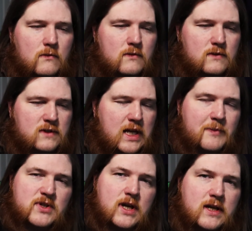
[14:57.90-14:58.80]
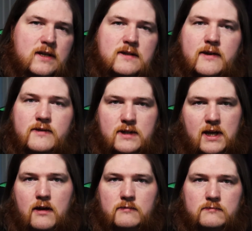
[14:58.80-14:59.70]
Set up a checking savings
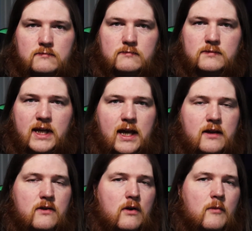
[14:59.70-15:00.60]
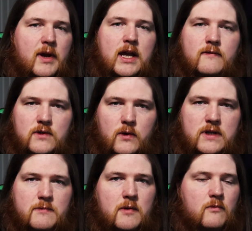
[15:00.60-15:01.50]
account at your bank of
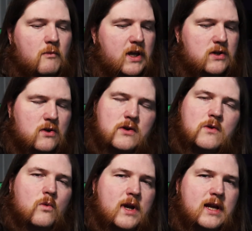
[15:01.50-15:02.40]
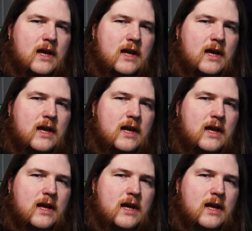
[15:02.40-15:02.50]
choice, but make sure you read